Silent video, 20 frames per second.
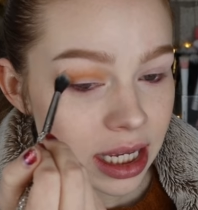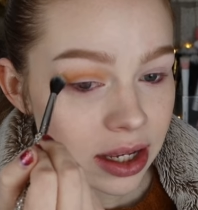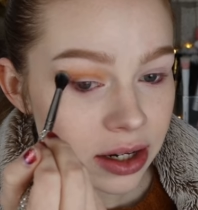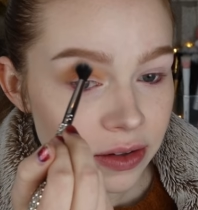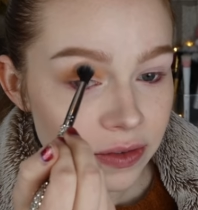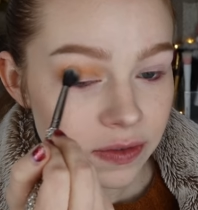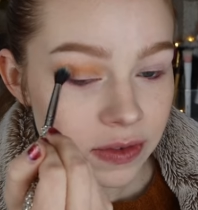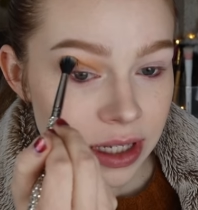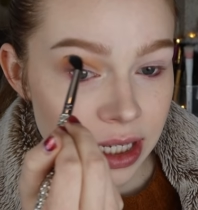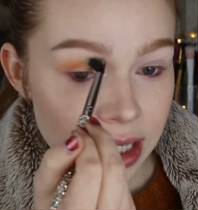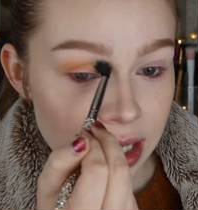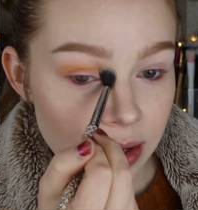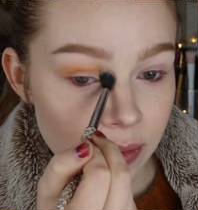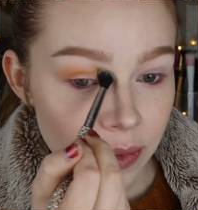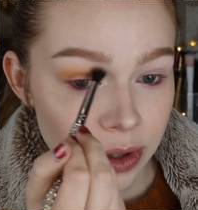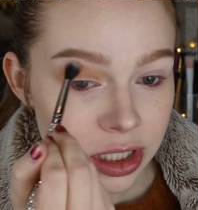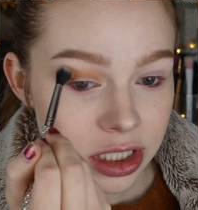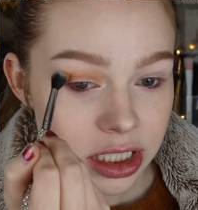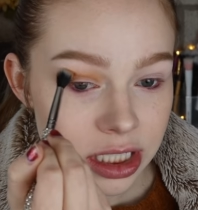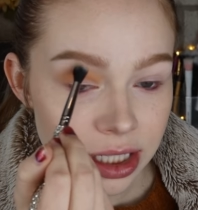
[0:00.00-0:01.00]
the outer V,
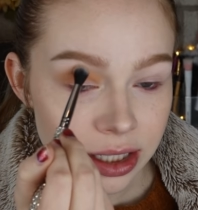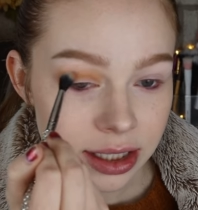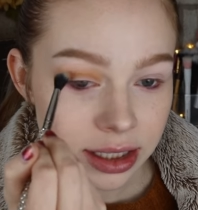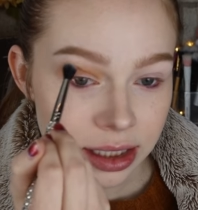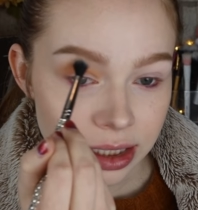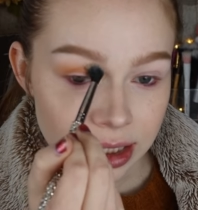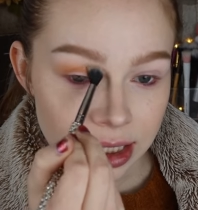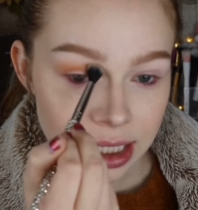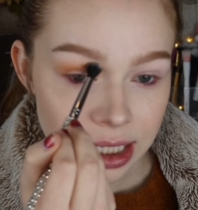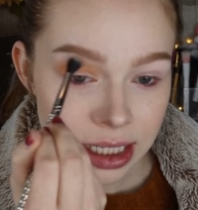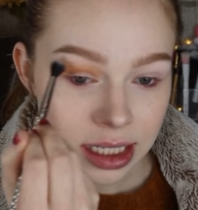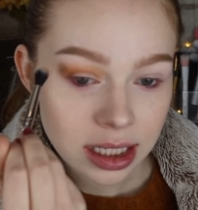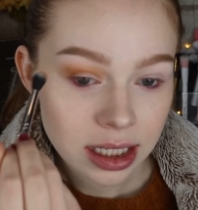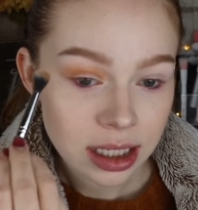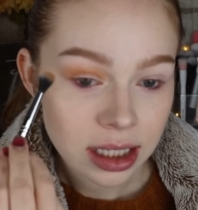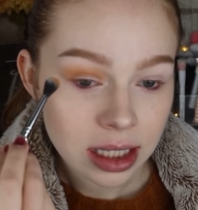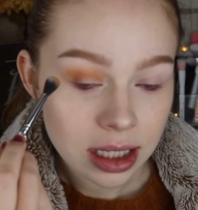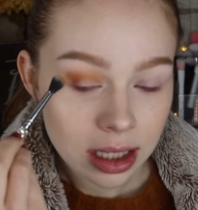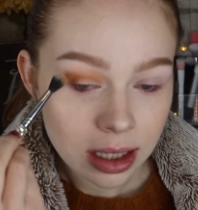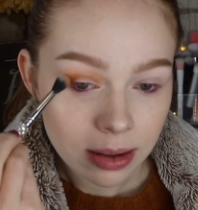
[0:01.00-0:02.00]
one shade on the lid,
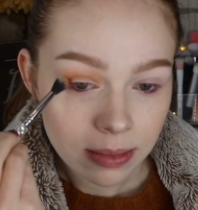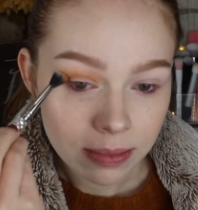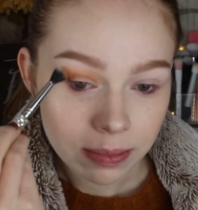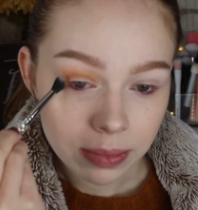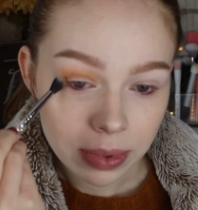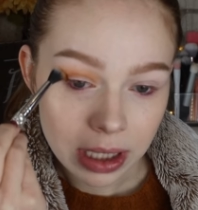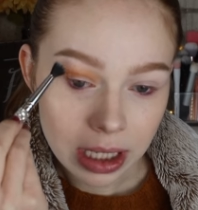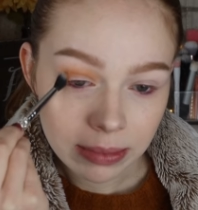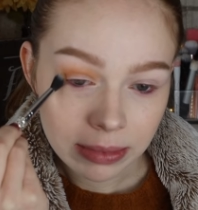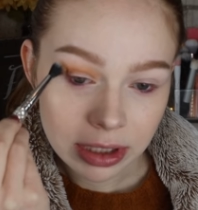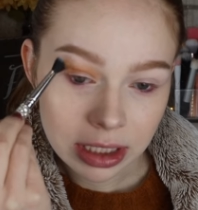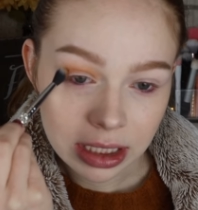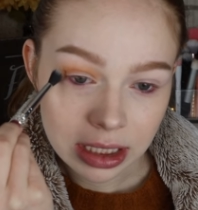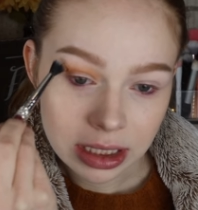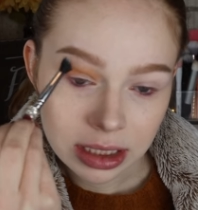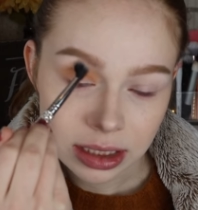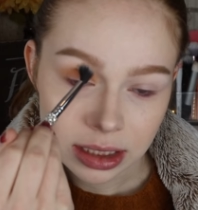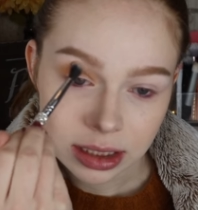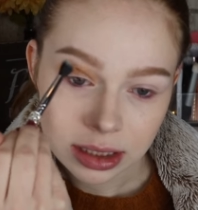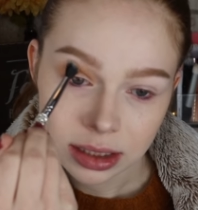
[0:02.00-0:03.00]
but I'm going
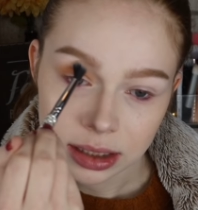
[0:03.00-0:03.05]
to